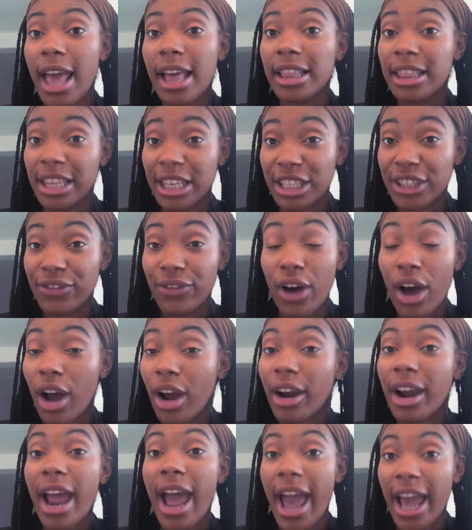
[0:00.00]
this
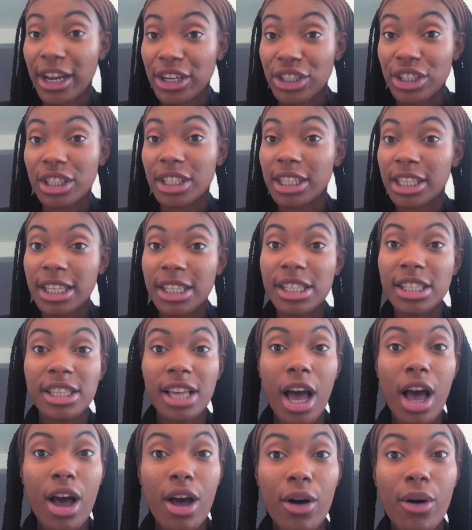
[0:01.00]
far actually. So
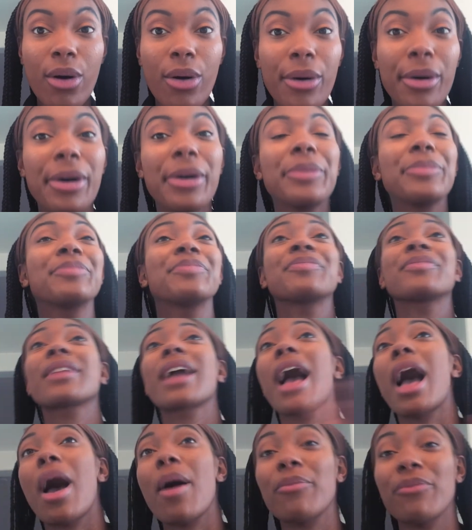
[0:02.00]

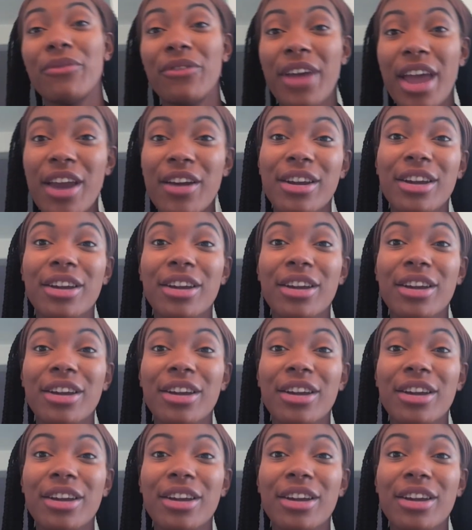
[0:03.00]
I'm very